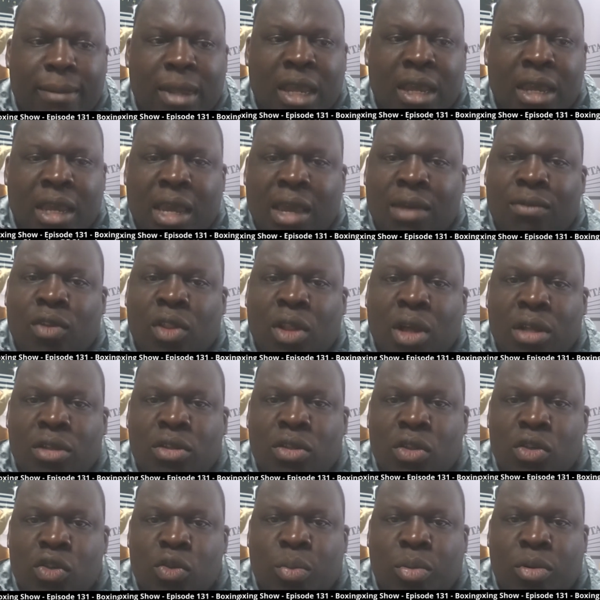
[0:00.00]
and gave a lot
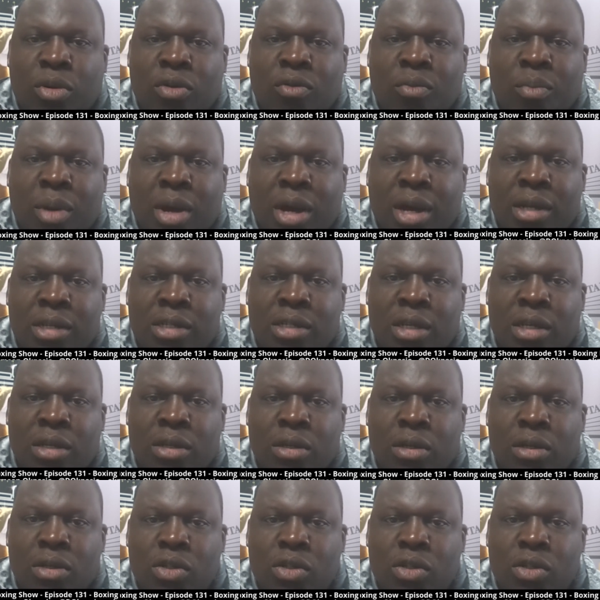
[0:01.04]
to the sport of boxing.